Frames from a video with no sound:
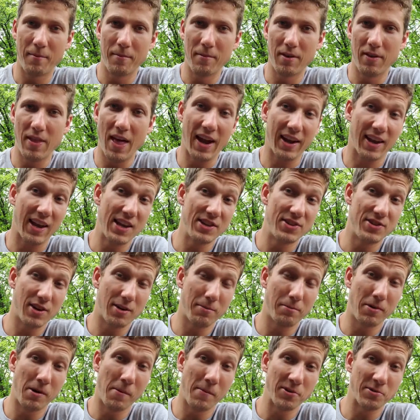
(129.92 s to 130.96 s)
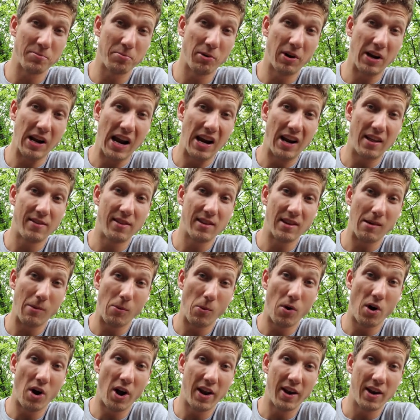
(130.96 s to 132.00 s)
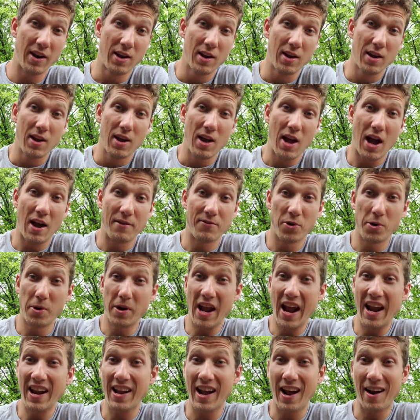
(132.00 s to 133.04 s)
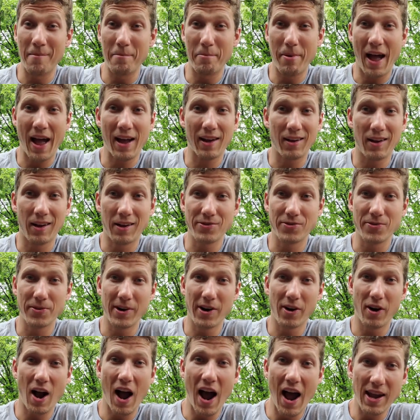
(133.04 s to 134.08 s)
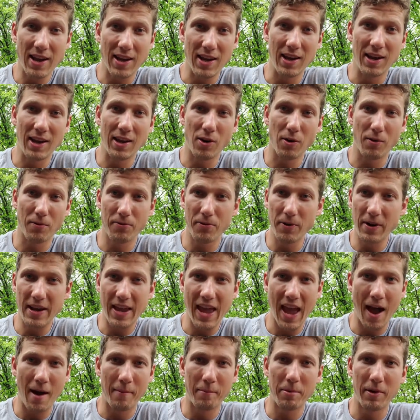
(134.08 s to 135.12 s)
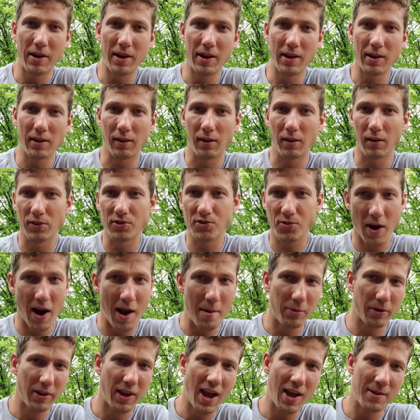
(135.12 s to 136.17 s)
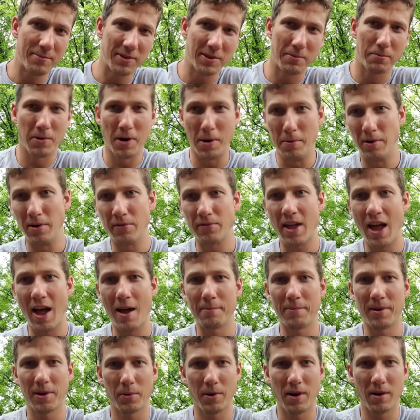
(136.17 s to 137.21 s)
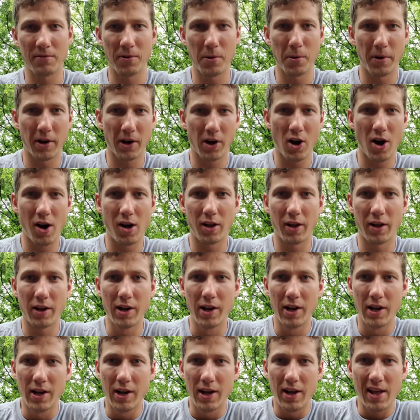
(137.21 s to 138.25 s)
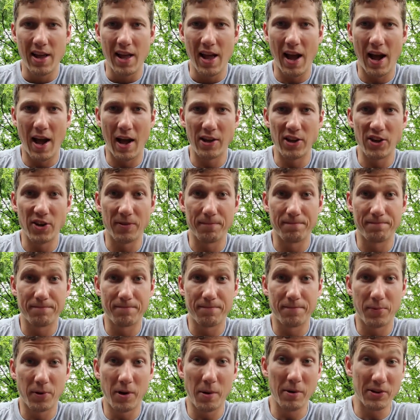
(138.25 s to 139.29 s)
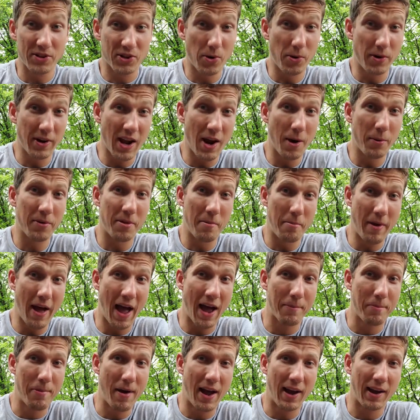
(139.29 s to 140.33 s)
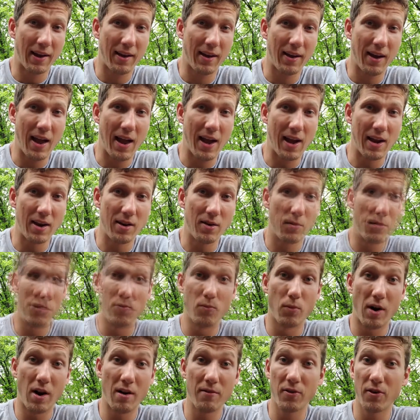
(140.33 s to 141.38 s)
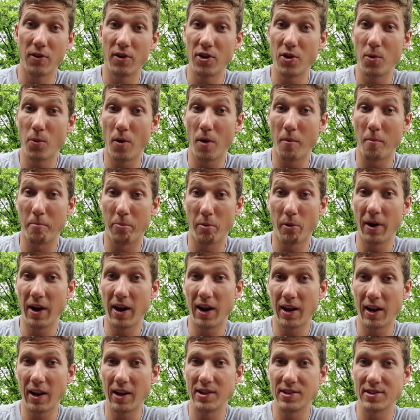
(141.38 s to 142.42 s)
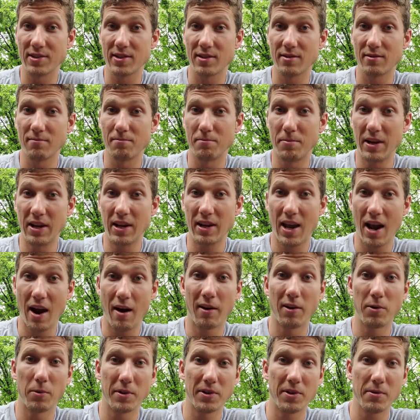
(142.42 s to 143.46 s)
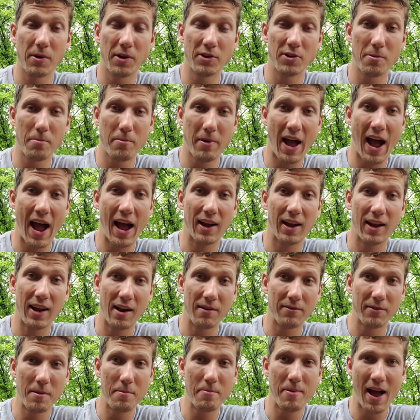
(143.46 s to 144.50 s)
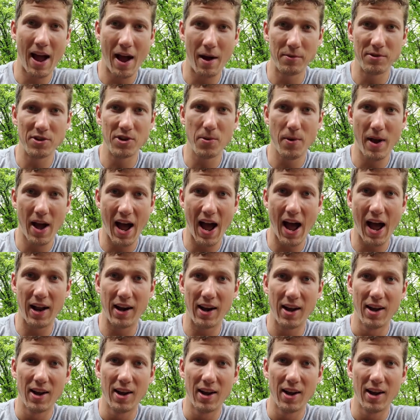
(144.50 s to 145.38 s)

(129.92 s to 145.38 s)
In that case, you can pretty much bring anything you want. If you're doing any kind of backcountry or hiking or free camping, scramble camping, primitive camping, whatever you want to call it, you're pretty much going out with a backpack, and whatever you will bring is being carried with you on your back. And every pound you add,